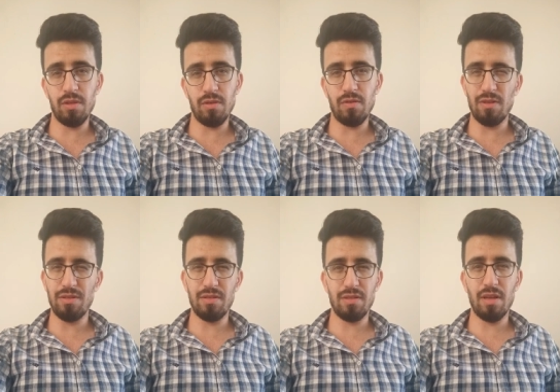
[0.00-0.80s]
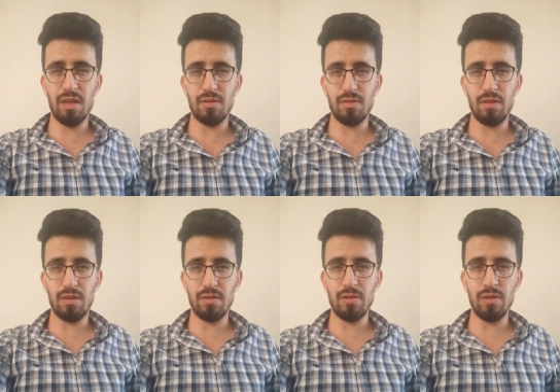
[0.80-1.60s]
webinar was
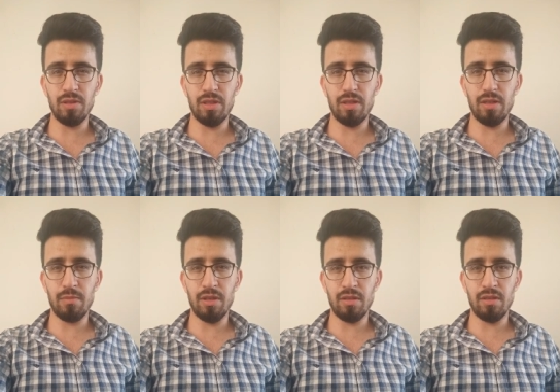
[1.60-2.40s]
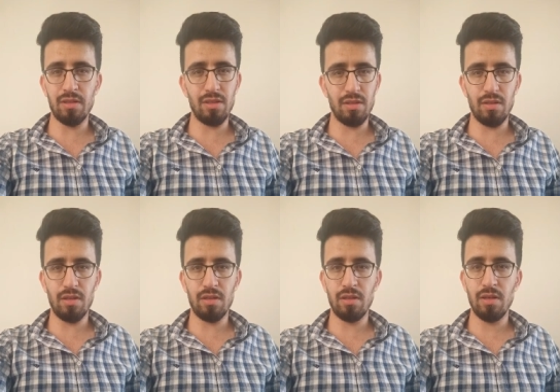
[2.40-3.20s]
gastroenterology emergencies
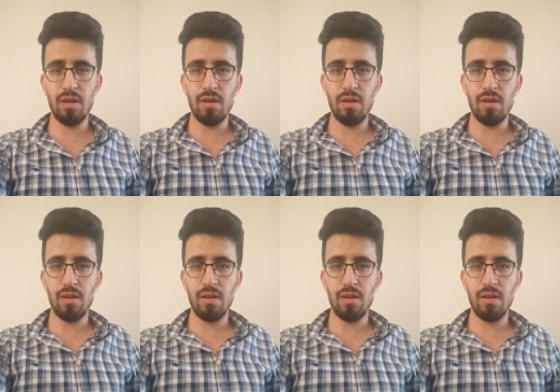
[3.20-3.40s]
like